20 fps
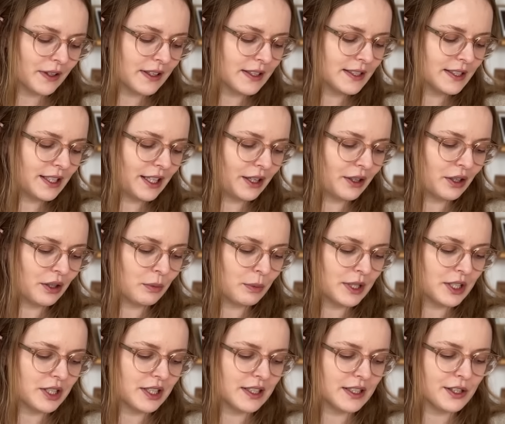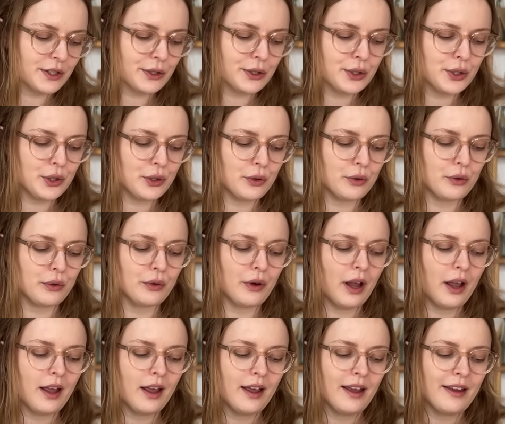this year, which is to
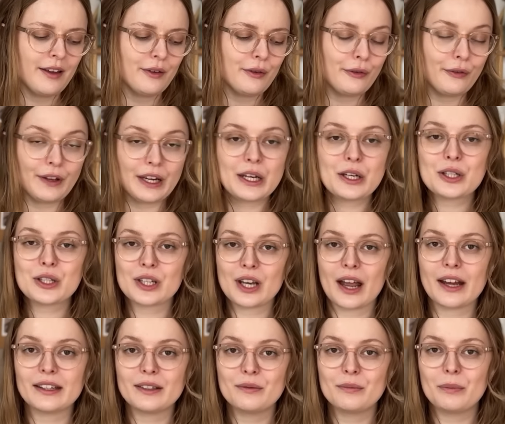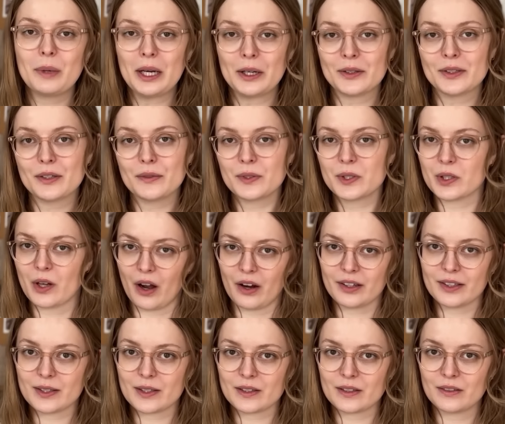finish 9 pairs of
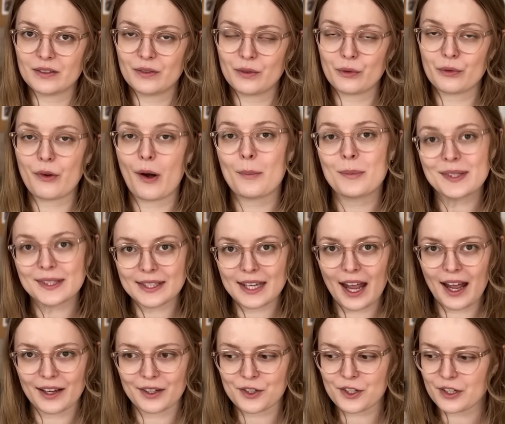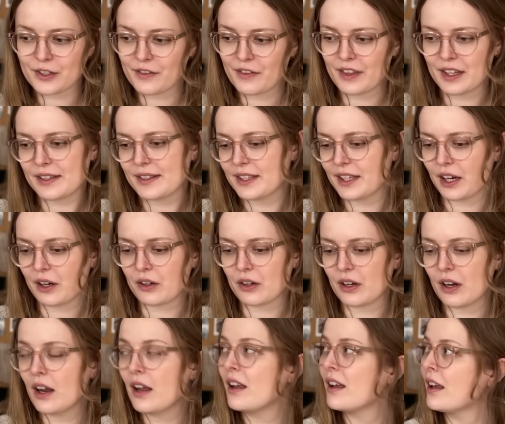socks from stash this year,
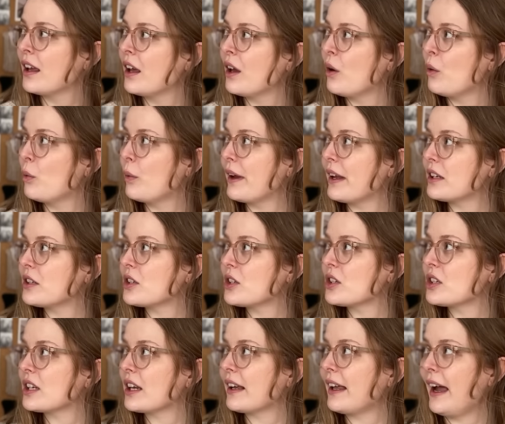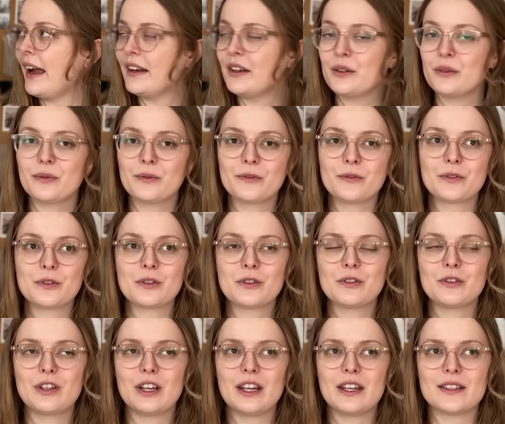which kind of
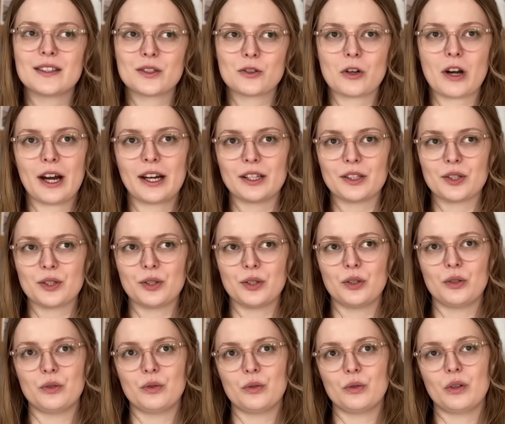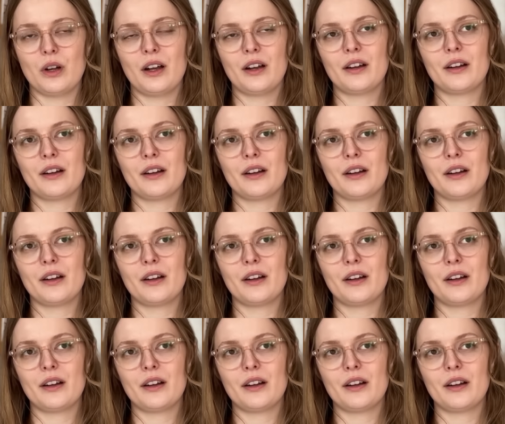is trying to